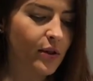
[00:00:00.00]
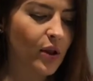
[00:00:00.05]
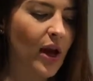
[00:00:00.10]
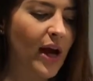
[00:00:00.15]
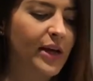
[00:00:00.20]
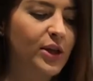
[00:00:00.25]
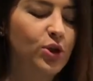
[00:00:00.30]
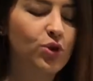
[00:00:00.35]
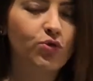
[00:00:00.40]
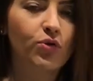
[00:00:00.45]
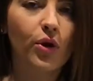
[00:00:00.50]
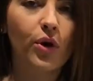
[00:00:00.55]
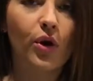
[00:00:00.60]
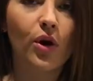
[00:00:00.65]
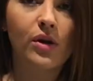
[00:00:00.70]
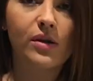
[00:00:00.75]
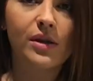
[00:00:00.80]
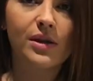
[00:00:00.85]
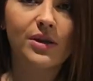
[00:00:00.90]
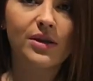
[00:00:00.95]
light stroke
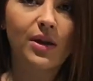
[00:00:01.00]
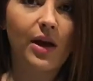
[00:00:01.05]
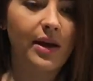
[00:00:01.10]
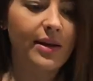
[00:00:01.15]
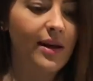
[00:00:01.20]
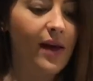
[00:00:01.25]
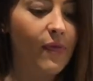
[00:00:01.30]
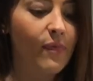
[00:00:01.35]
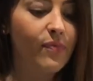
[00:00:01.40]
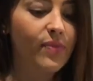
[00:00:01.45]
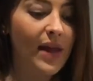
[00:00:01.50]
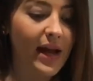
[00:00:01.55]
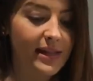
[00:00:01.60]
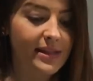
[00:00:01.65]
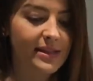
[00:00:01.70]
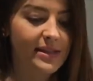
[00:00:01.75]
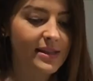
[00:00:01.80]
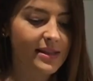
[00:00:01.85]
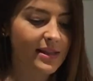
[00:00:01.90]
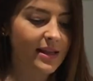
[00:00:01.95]
on the side. Now
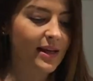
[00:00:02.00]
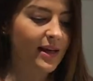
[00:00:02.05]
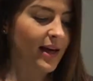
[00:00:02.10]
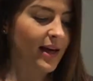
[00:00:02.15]
that's